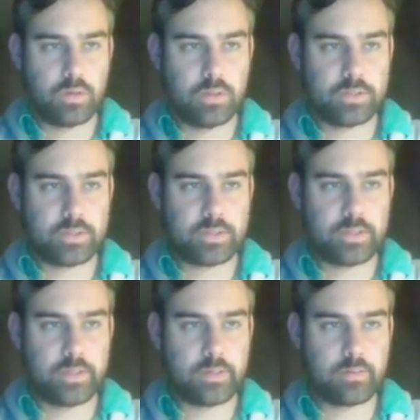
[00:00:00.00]
Let's
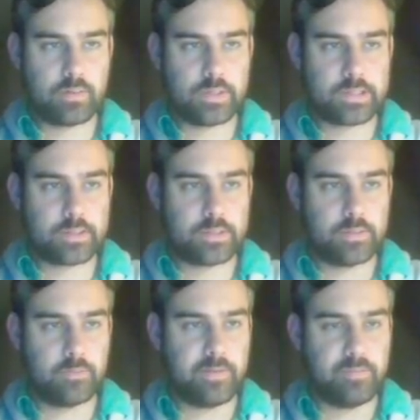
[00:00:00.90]
see what
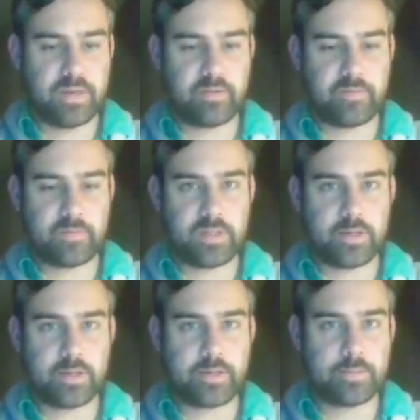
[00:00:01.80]
Sophie Bear
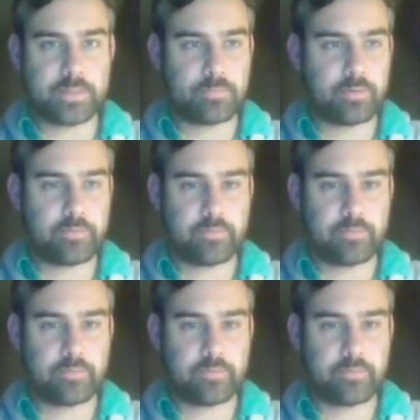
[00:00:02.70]
59 comes up with.